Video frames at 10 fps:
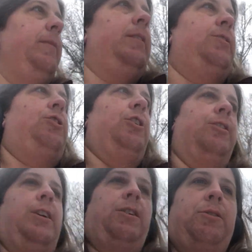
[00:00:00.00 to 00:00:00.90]
This year,
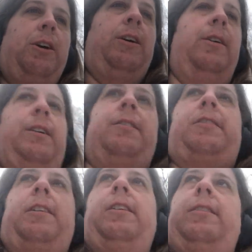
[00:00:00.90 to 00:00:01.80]
though, is
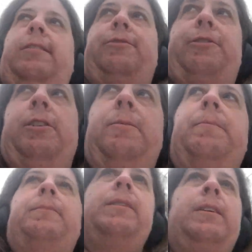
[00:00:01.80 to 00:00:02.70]
a little different.
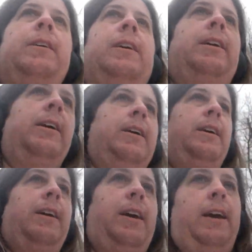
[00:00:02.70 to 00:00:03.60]

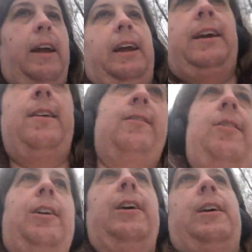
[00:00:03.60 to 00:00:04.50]
And
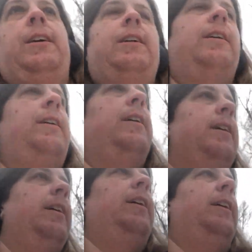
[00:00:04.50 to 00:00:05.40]

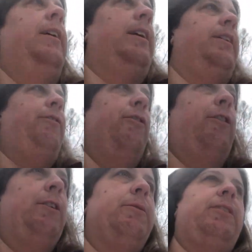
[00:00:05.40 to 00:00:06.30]
if you've
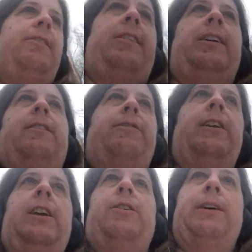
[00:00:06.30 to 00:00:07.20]
already seen the
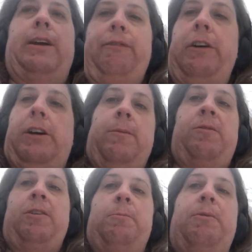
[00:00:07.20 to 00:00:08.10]
video, if it
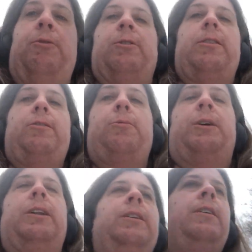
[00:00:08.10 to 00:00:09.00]
comes out before this
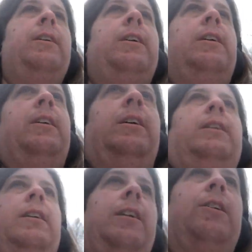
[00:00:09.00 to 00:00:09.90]
one,
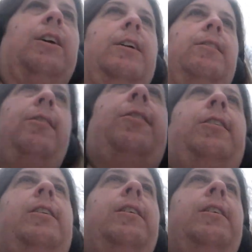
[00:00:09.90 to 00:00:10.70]
you guys